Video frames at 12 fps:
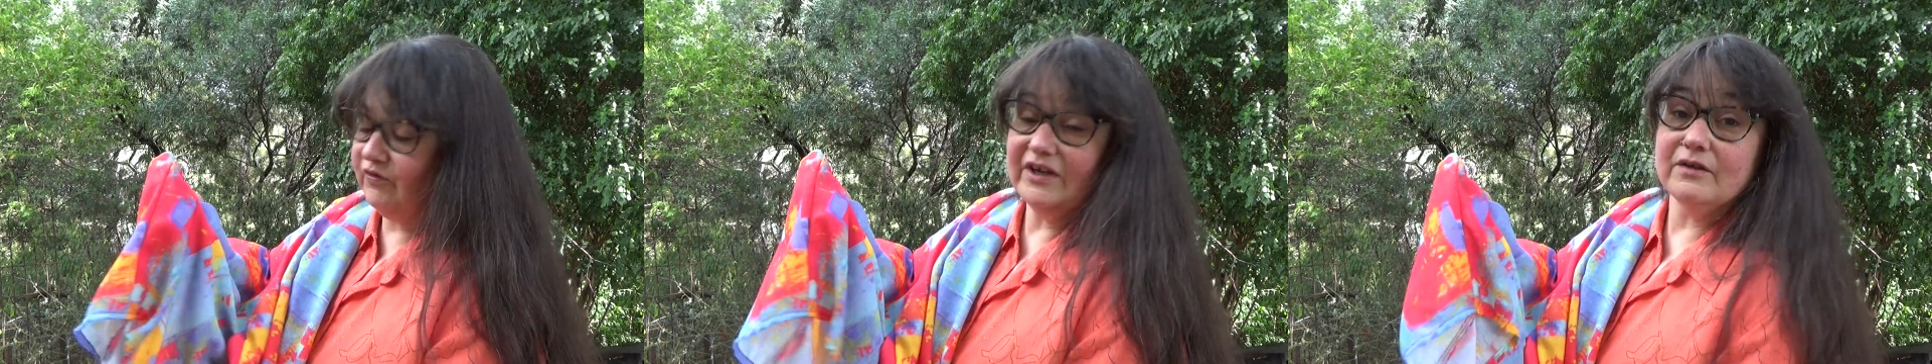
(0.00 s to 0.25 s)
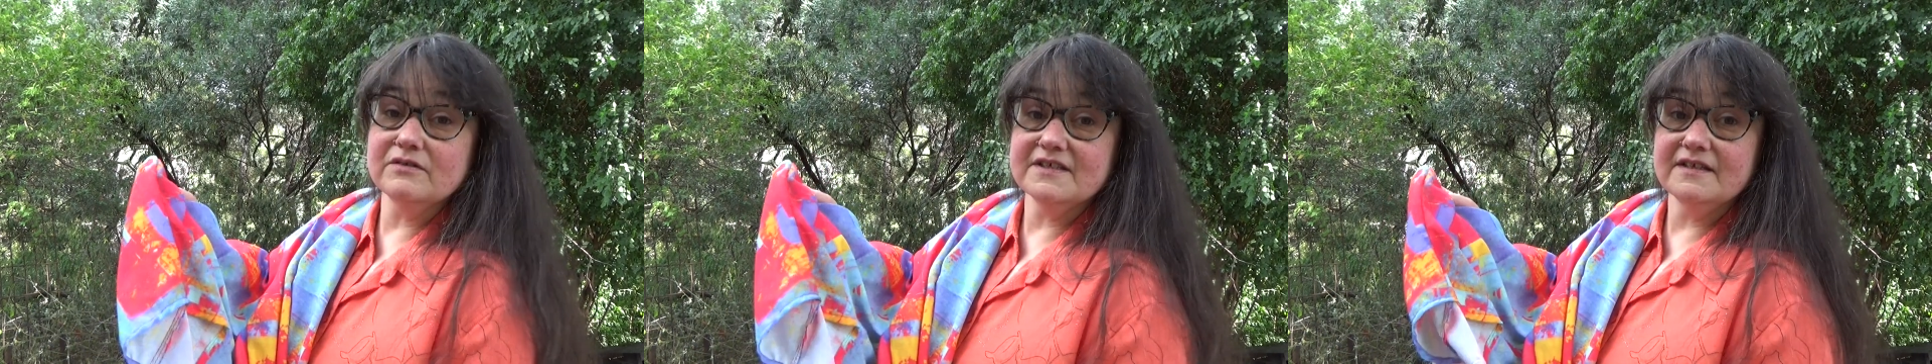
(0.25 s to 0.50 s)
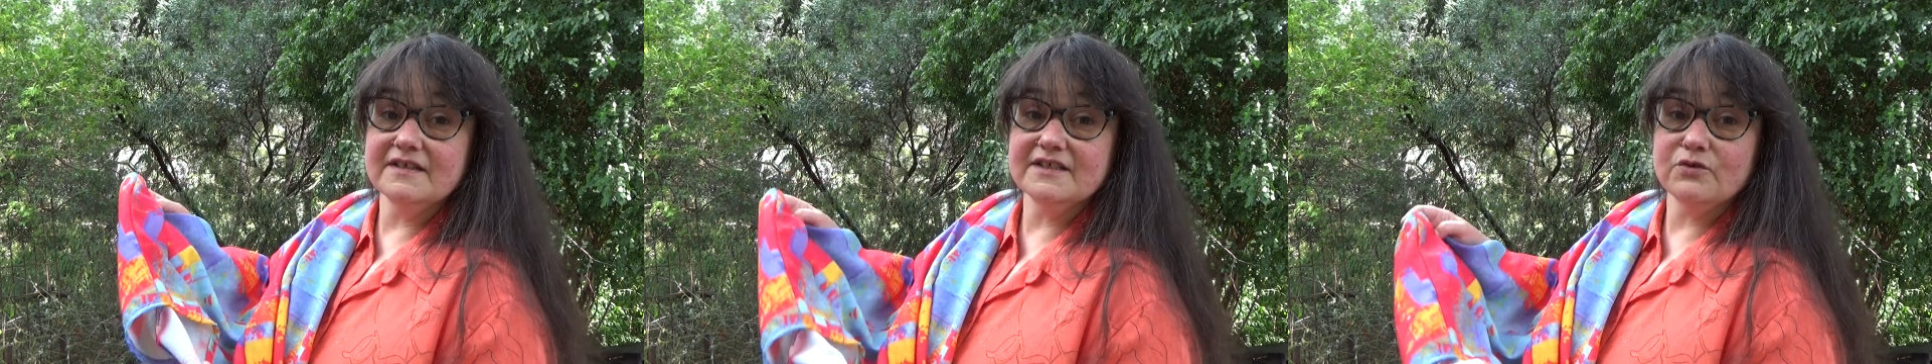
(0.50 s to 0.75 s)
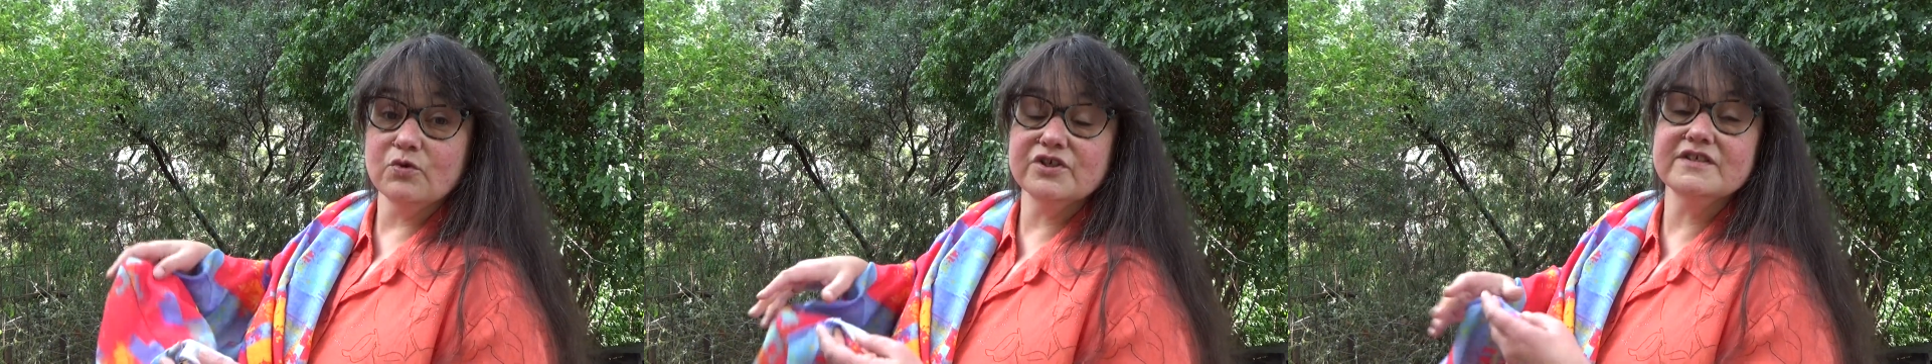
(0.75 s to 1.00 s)
wrinkles and
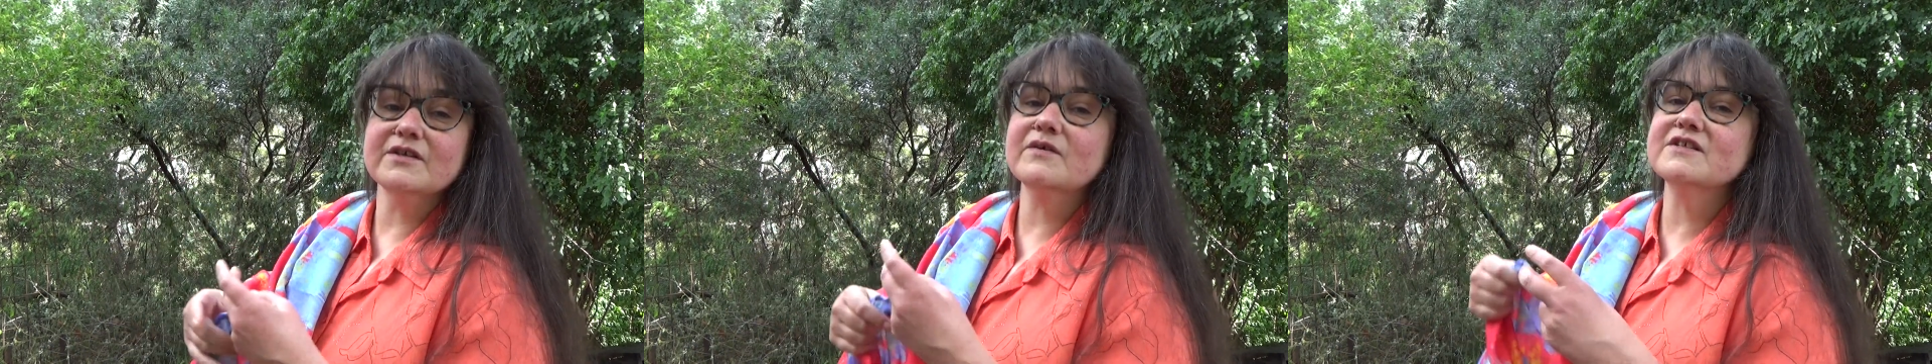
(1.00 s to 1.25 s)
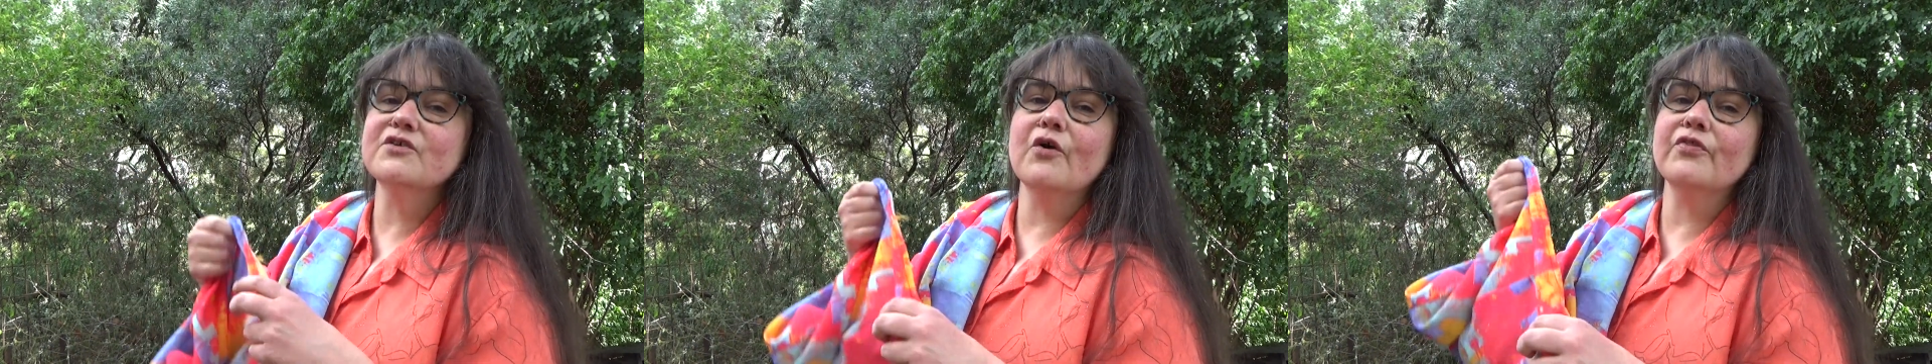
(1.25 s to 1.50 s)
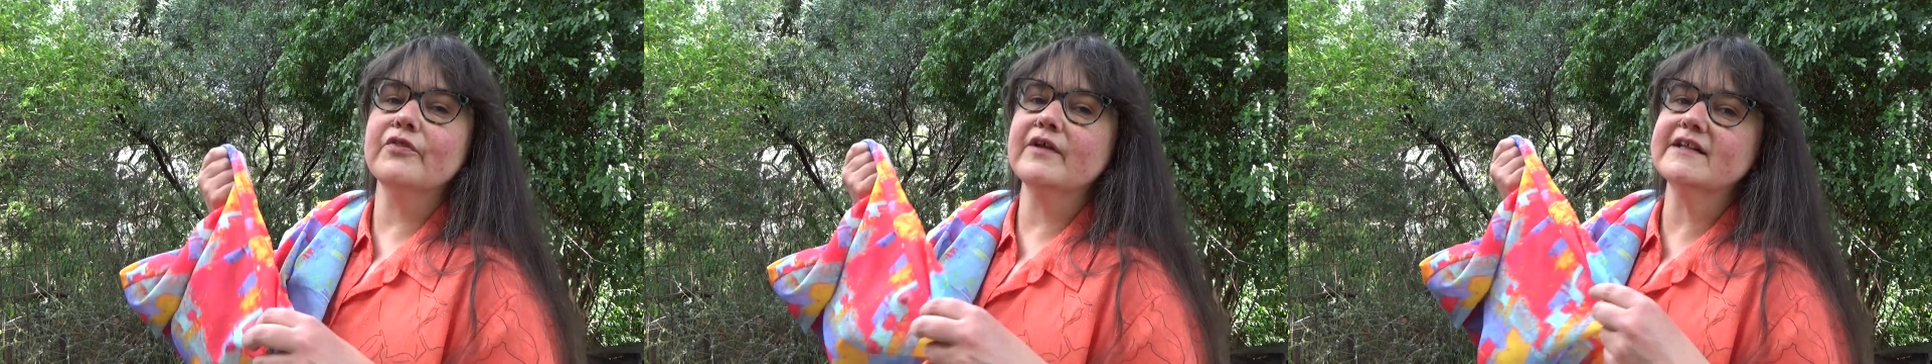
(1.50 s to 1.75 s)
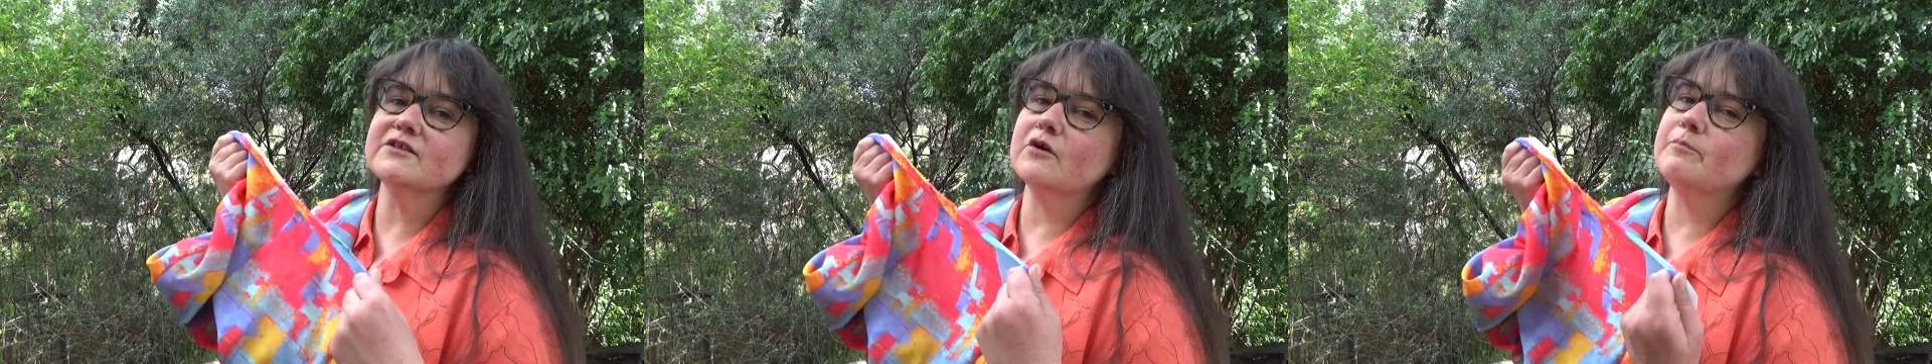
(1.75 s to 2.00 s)
distortion. So it's
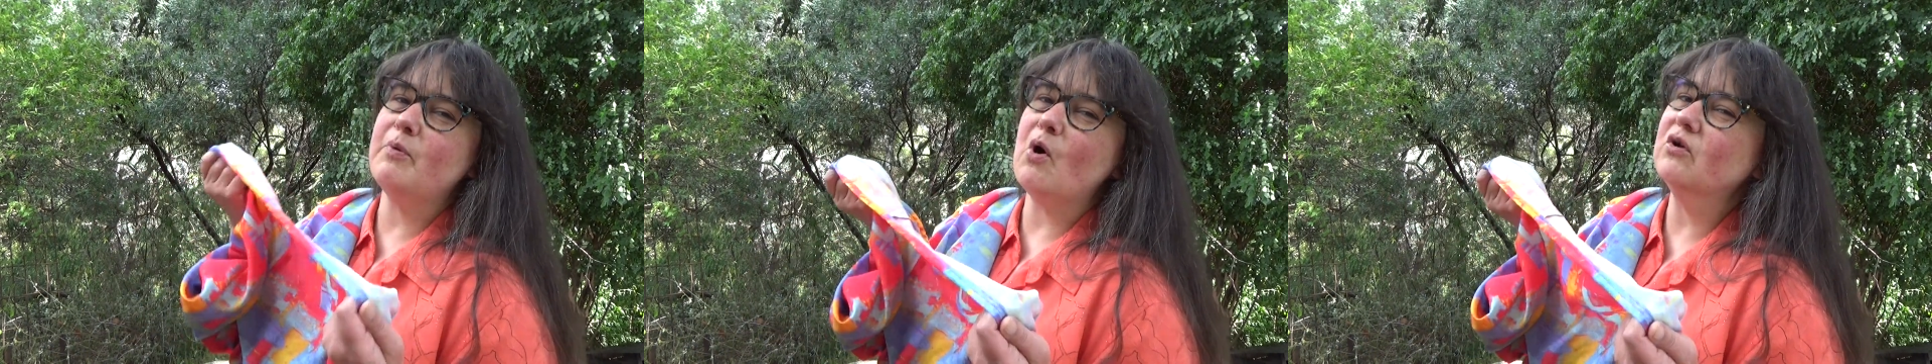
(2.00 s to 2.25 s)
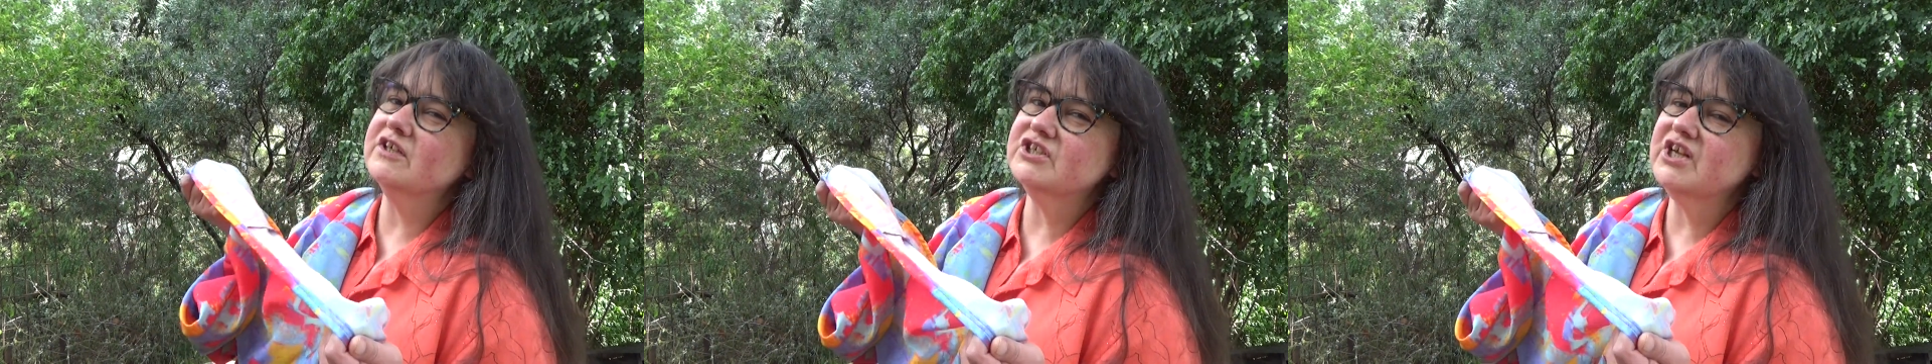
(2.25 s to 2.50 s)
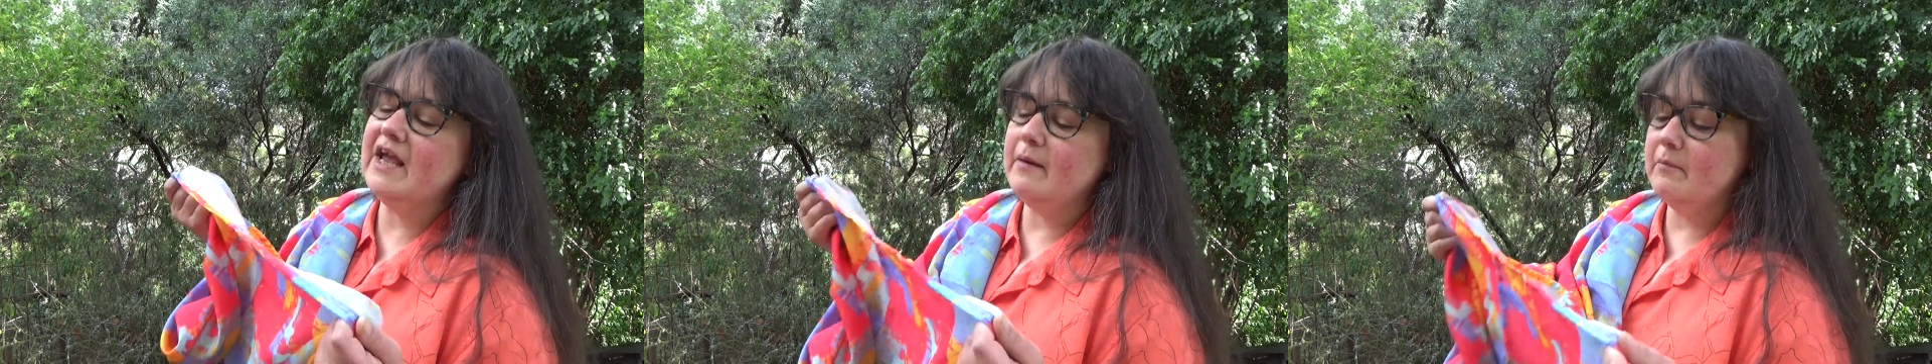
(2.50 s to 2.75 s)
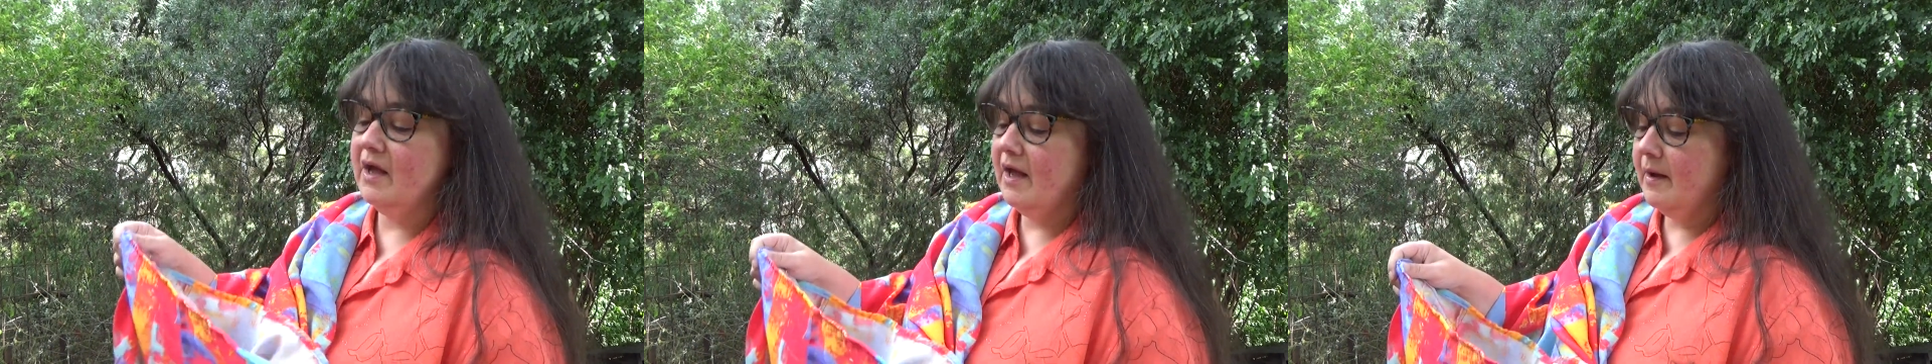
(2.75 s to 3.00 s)
not a polished hem,